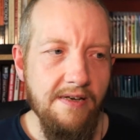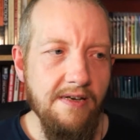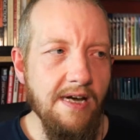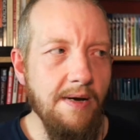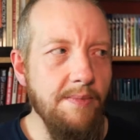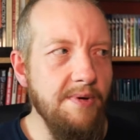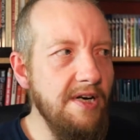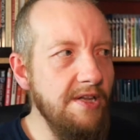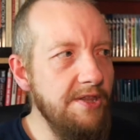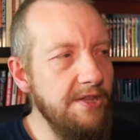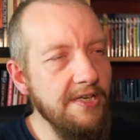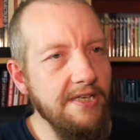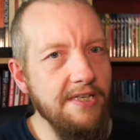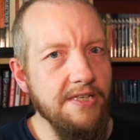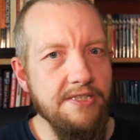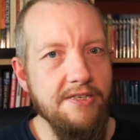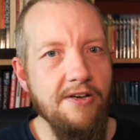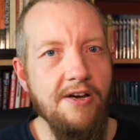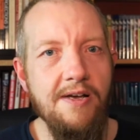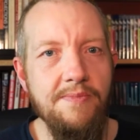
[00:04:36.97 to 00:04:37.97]
I mean, I think at
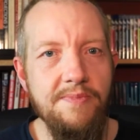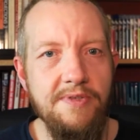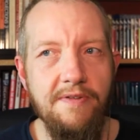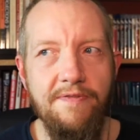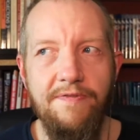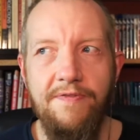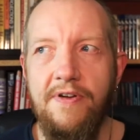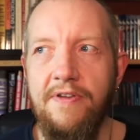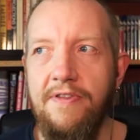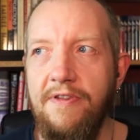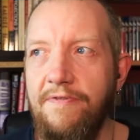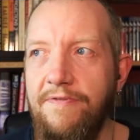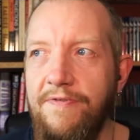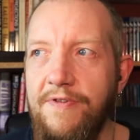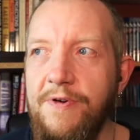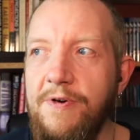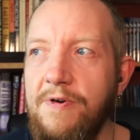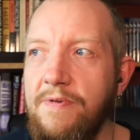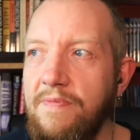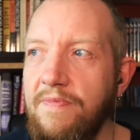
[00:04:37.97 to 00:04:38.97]
times the
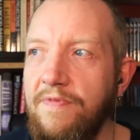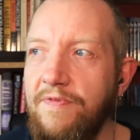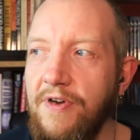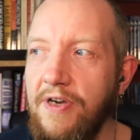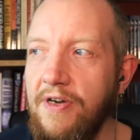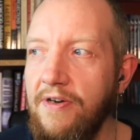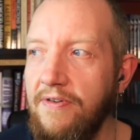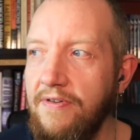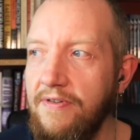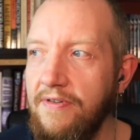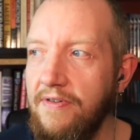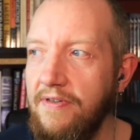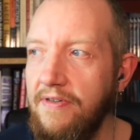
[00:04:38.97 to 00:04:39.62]
film felt